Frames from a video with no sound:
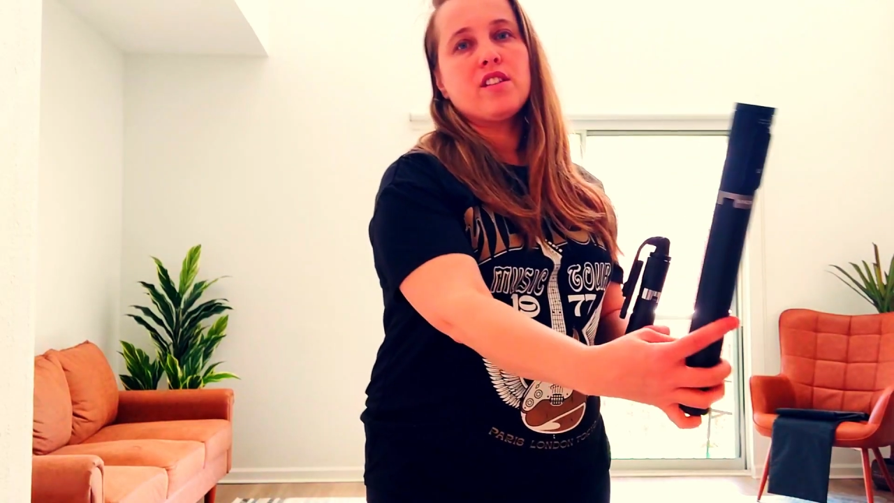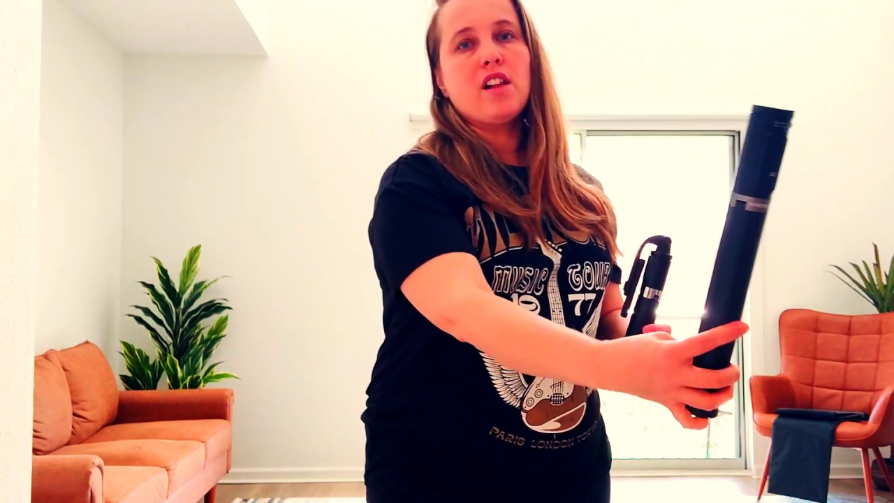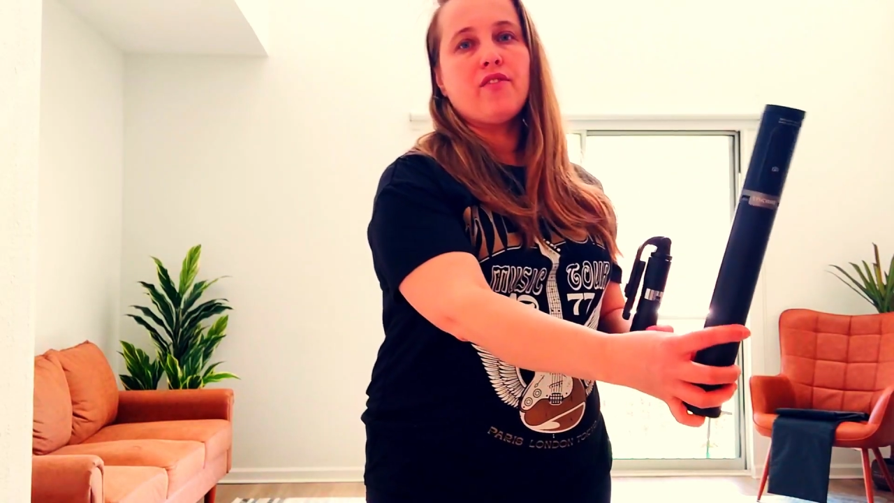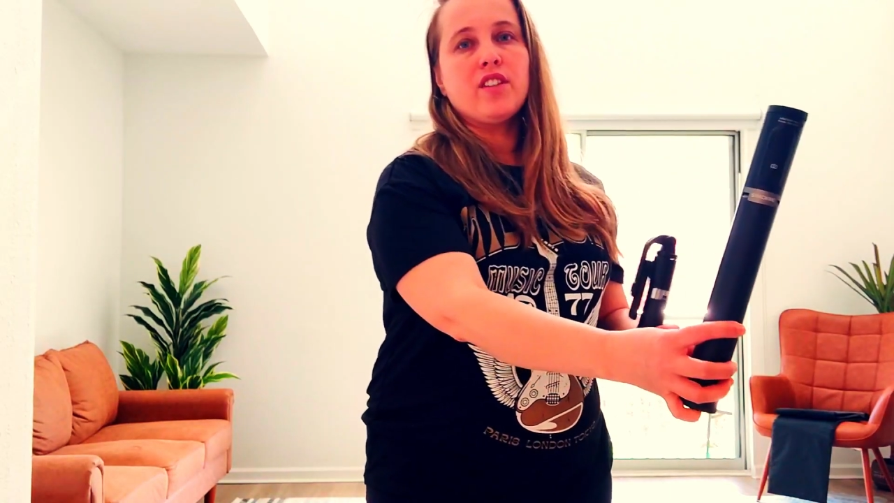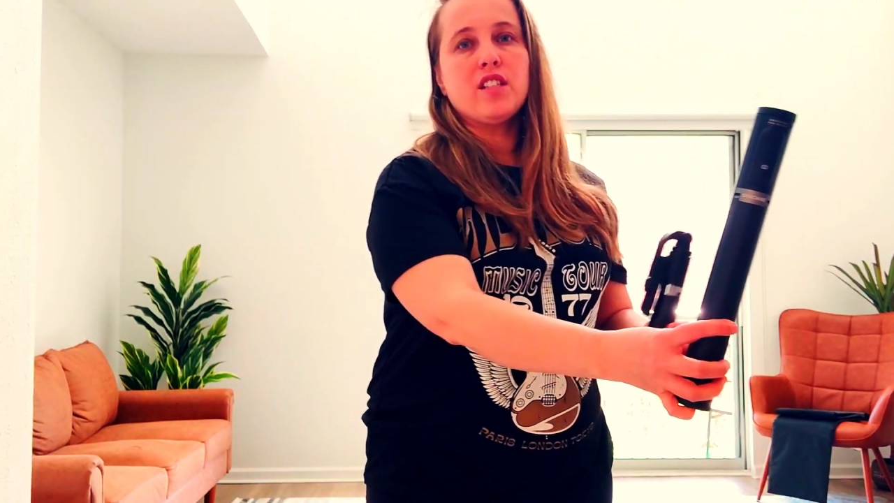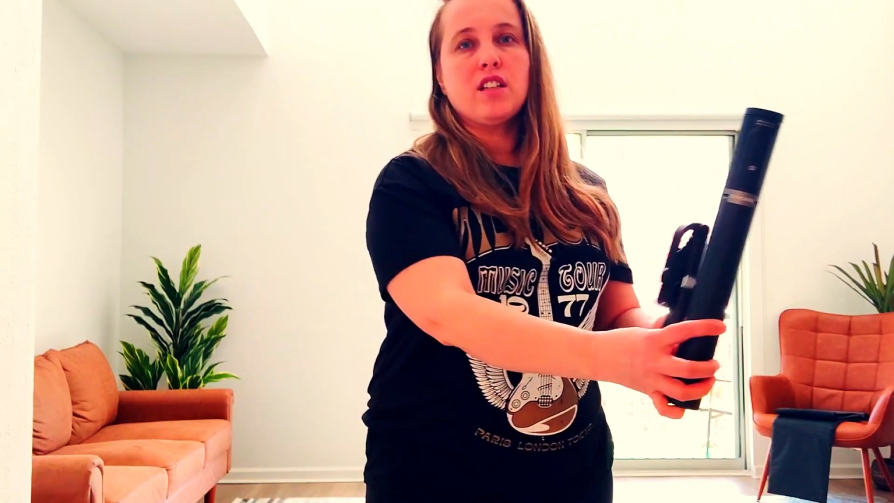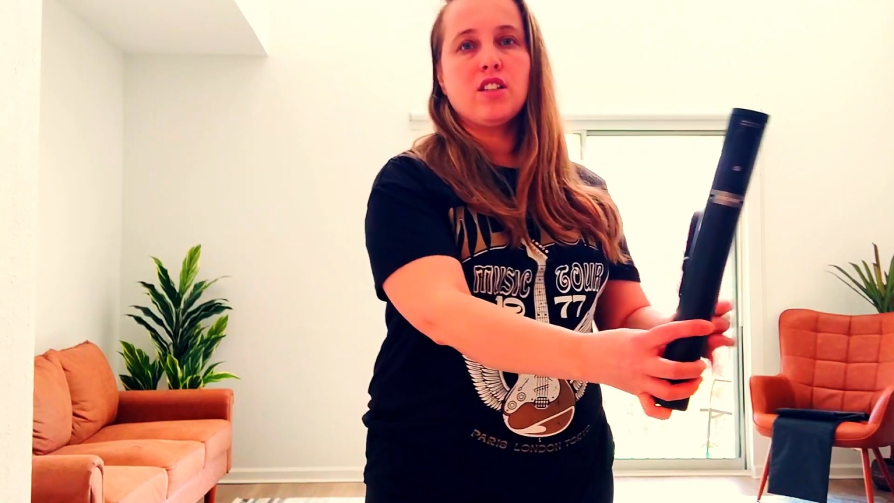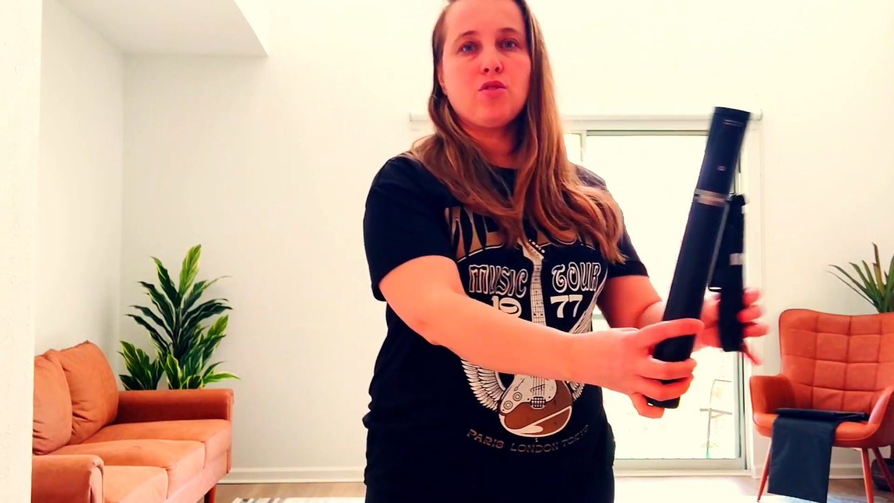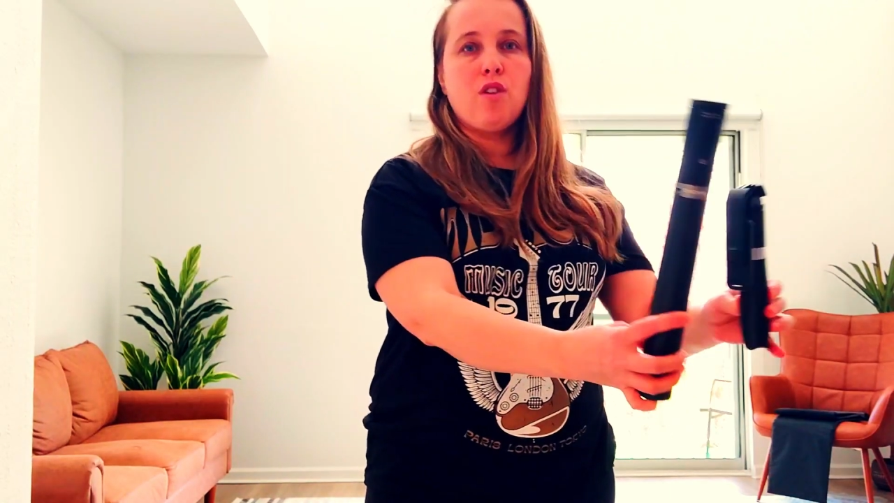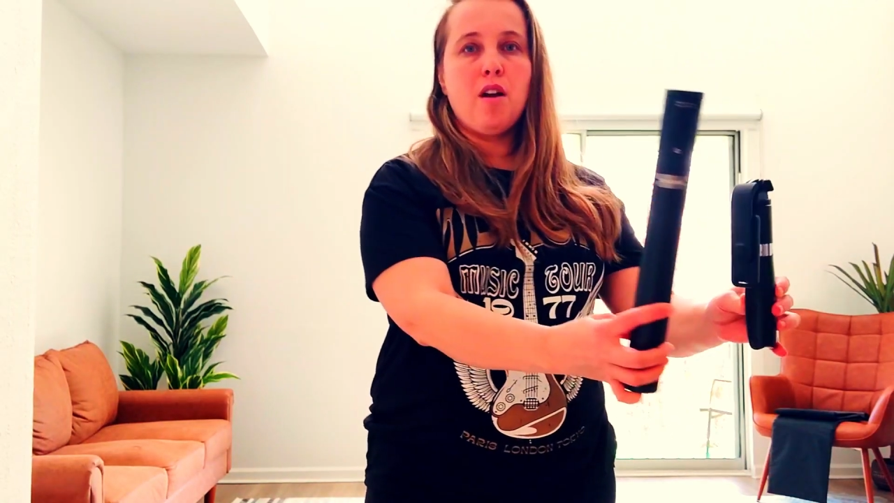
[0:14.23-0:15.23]
selfie
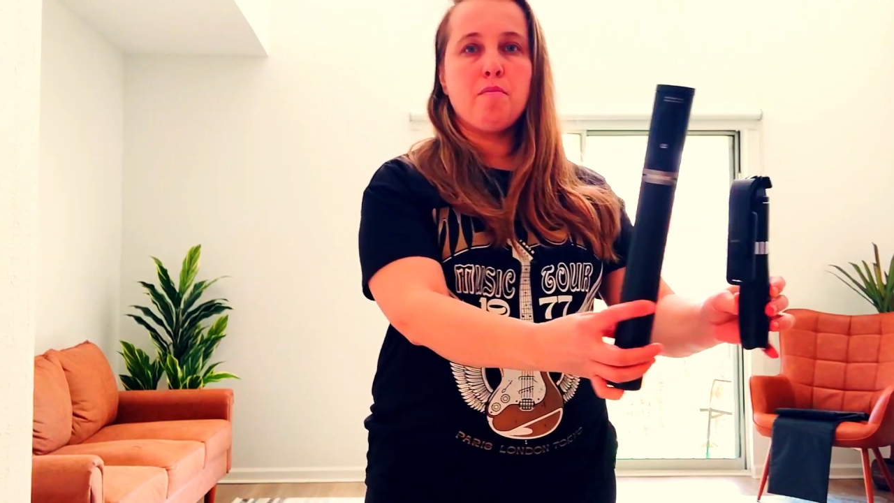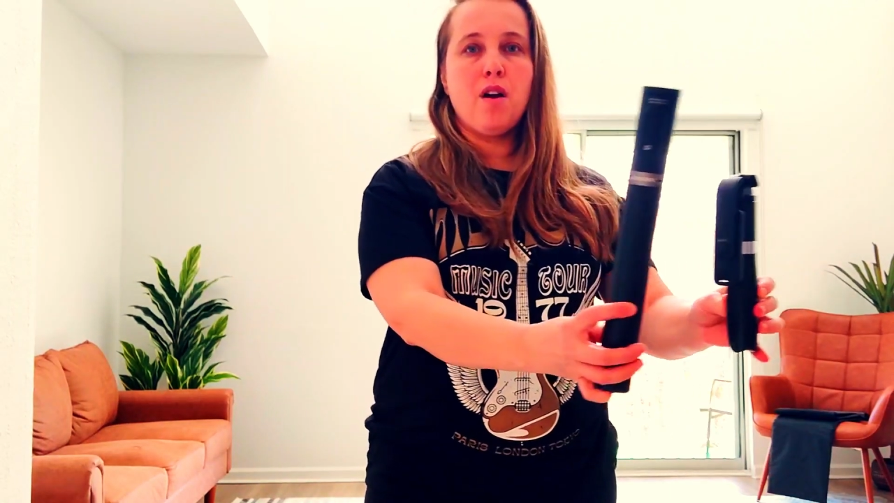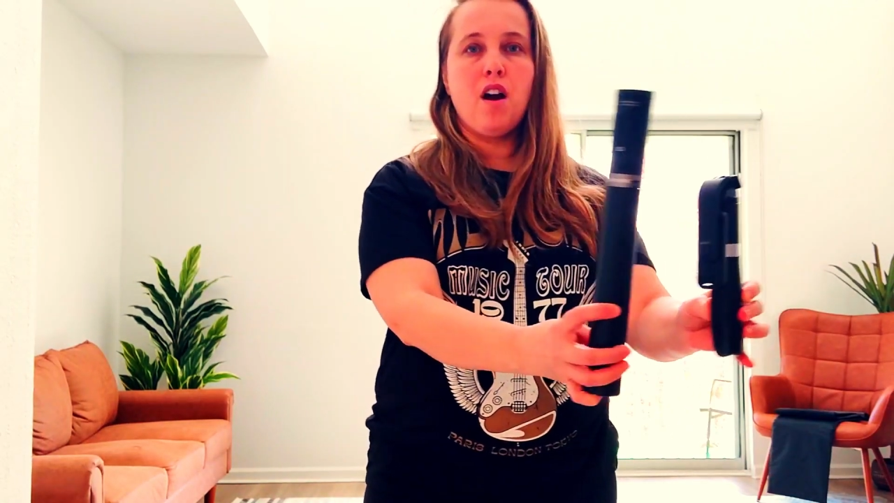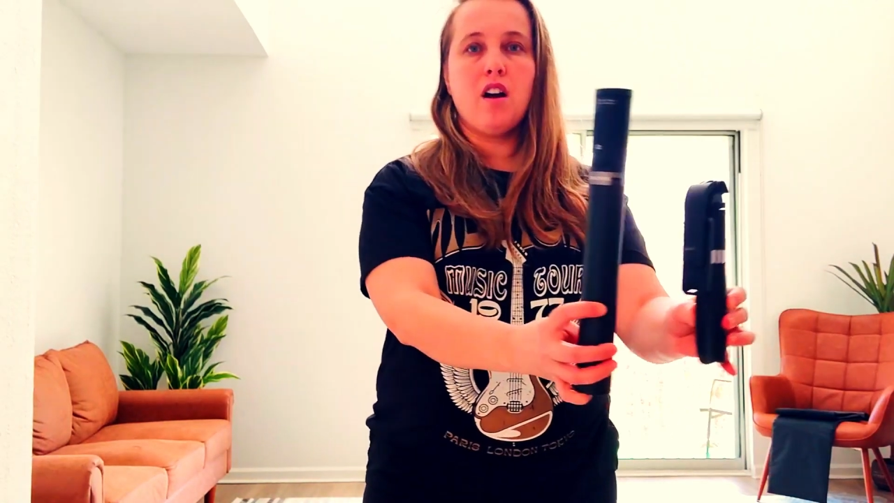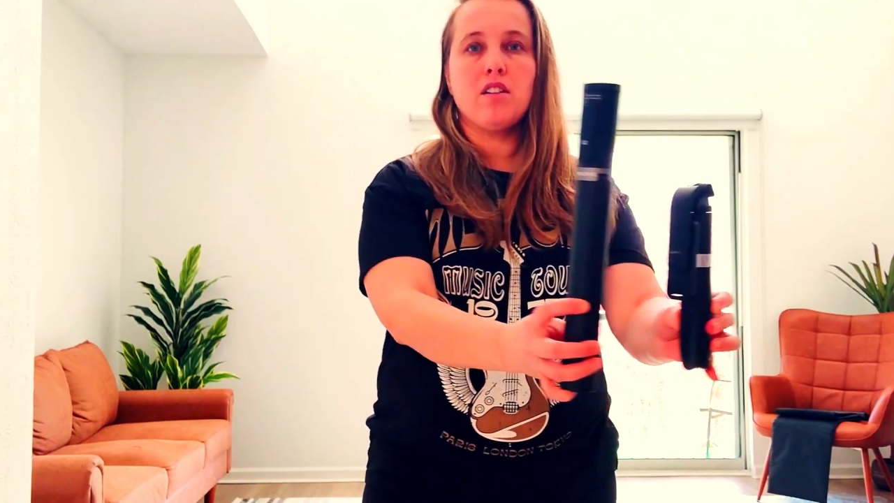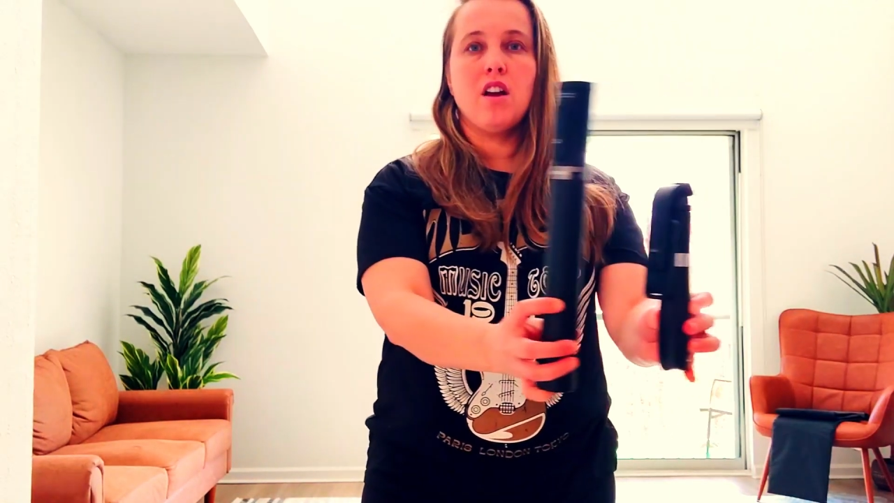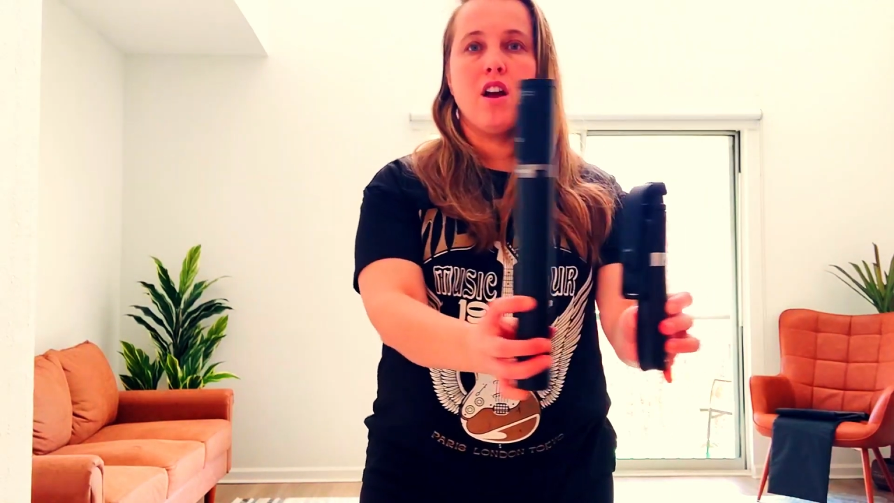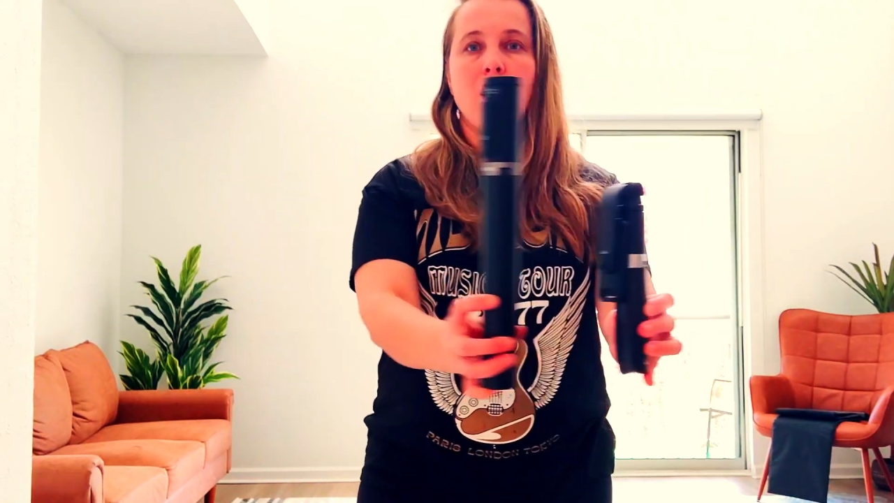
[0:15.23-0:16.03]
stick tripod.